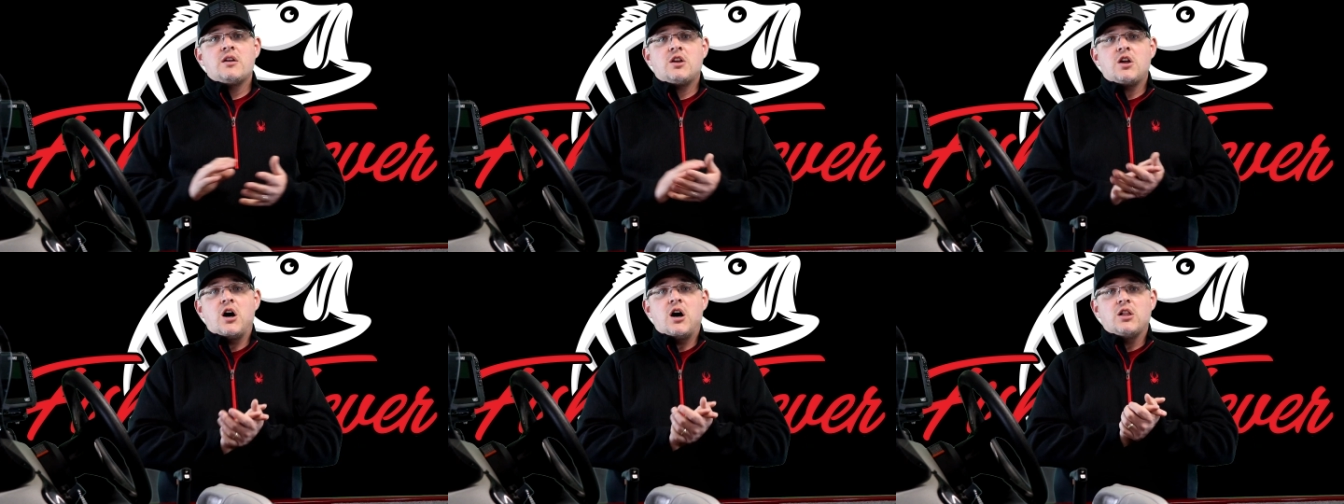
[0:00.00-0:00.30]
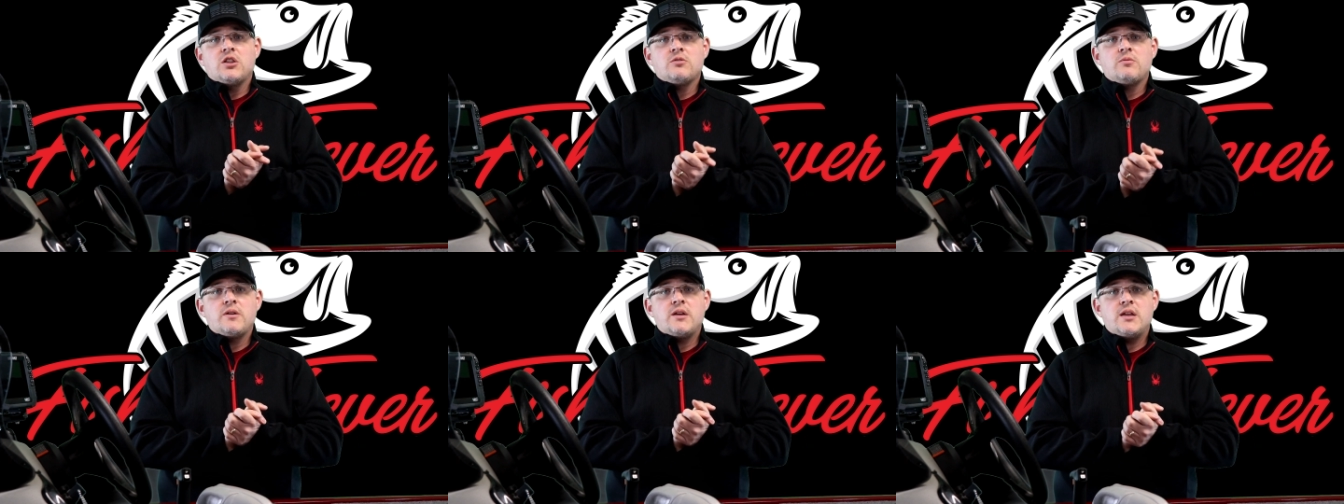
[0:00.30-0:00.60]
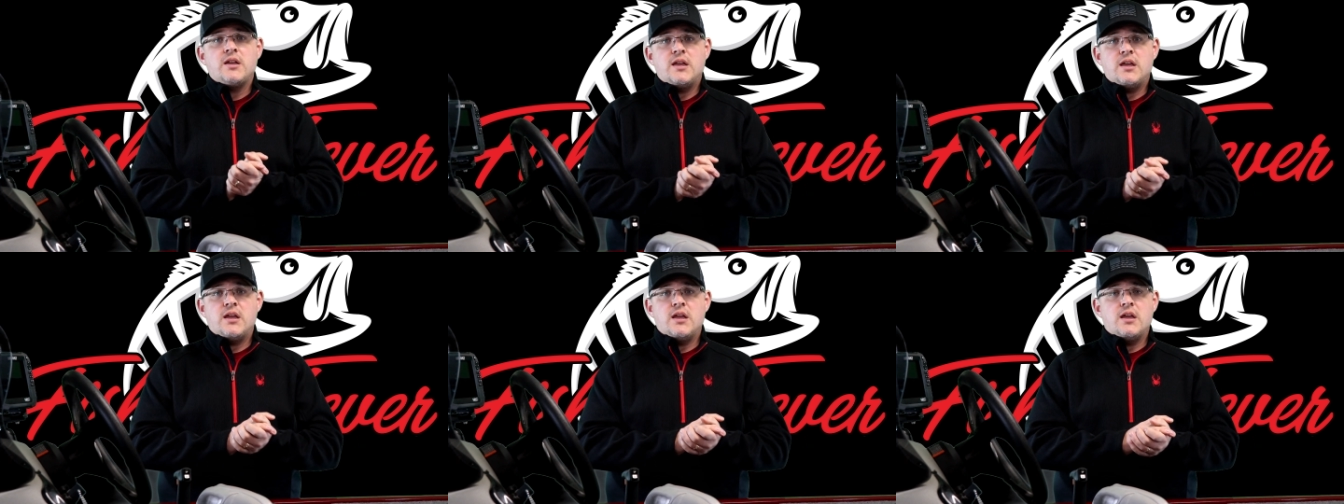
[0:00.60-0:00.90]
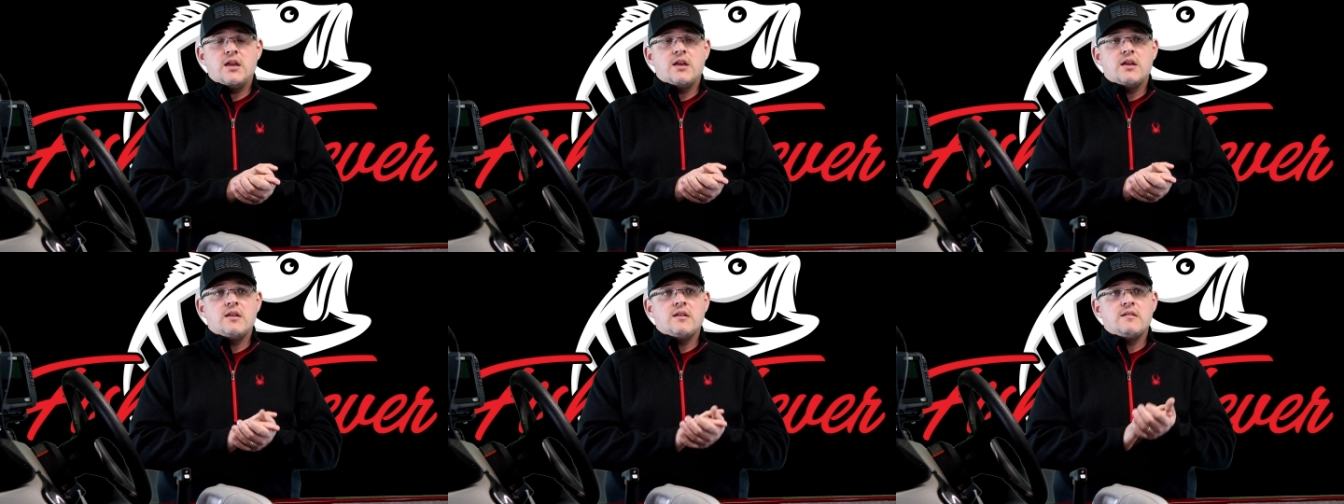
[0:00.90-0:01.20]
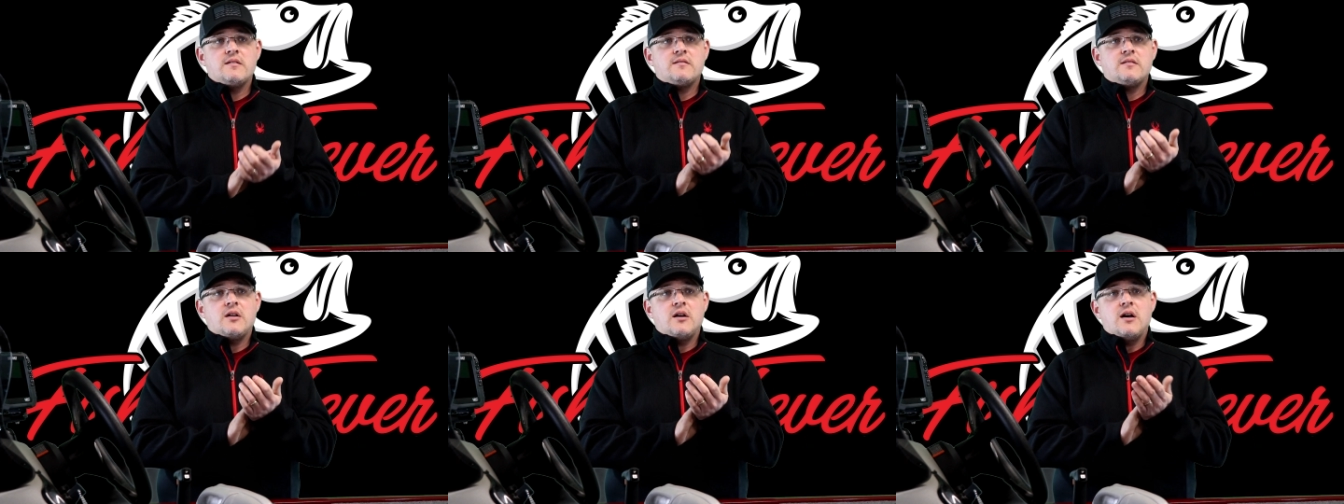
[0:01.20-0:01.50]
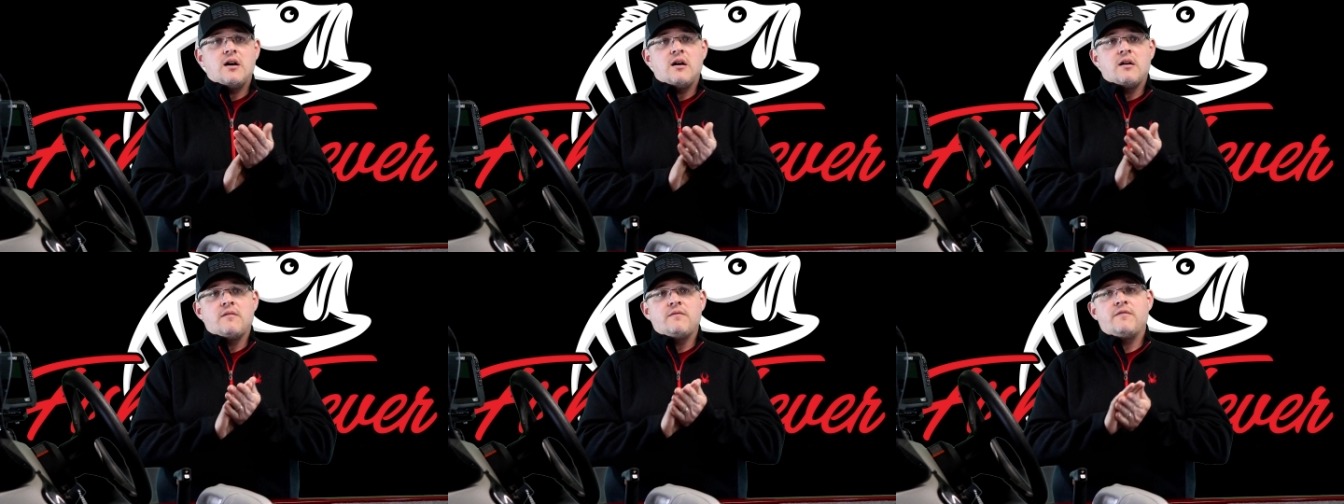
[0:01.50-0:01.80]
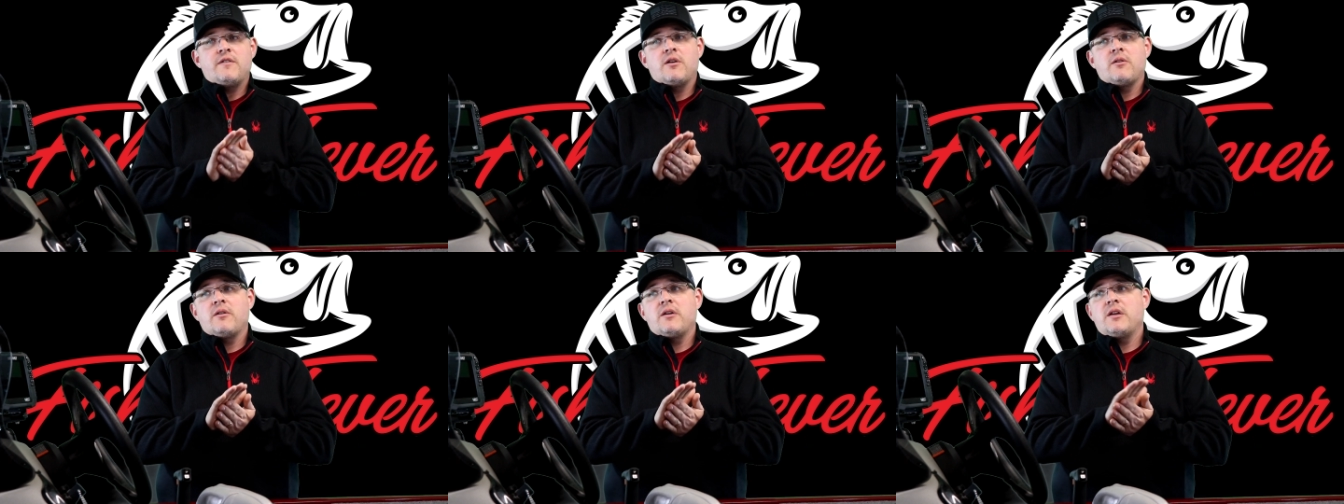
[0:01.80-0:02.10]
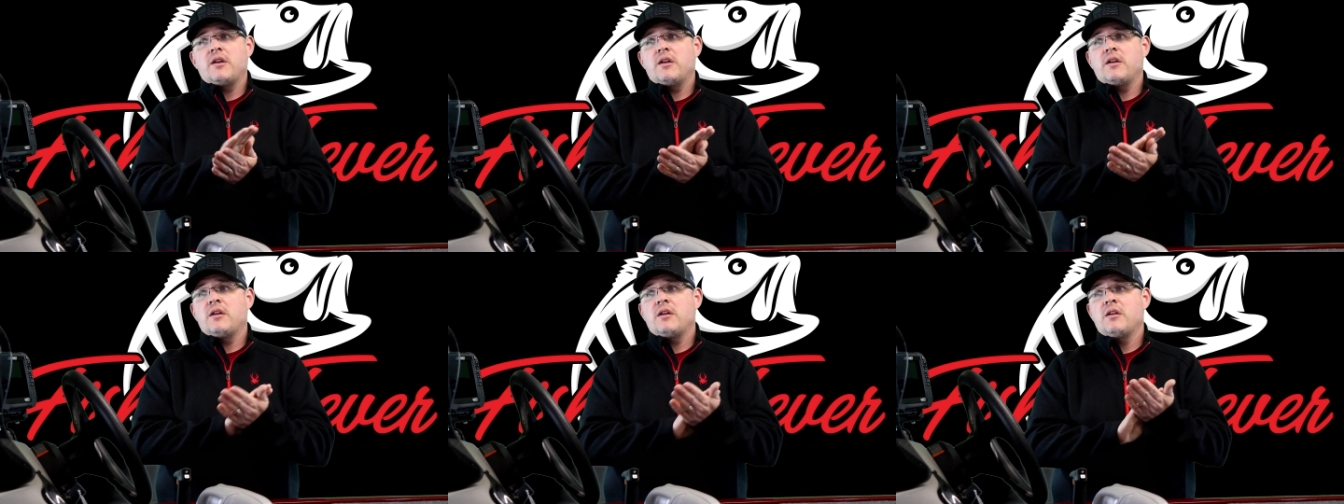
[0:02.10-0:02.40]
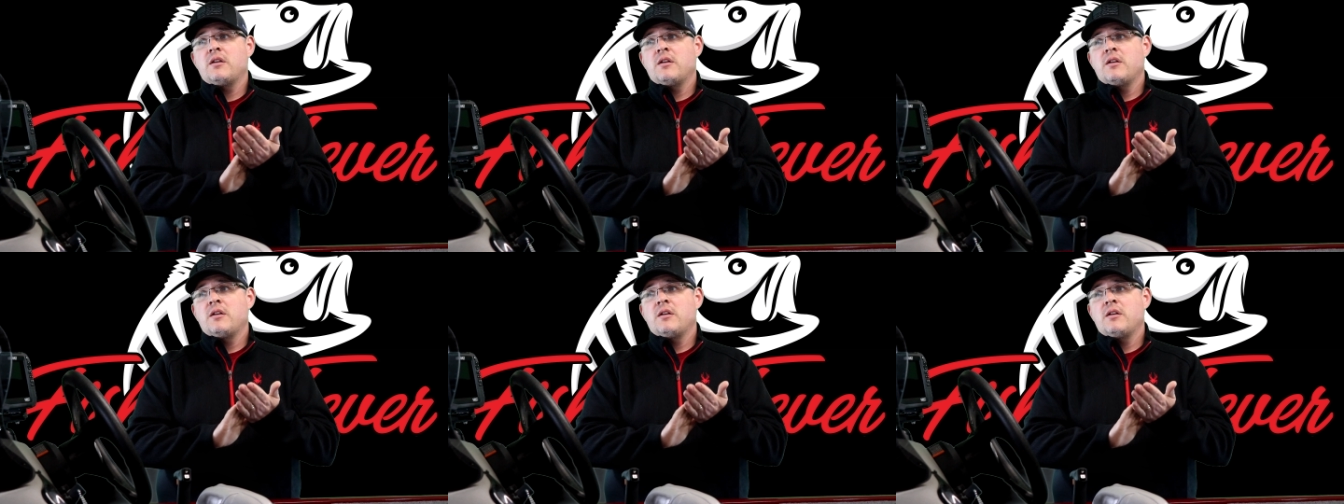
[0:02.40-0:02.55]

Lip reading: coloring is very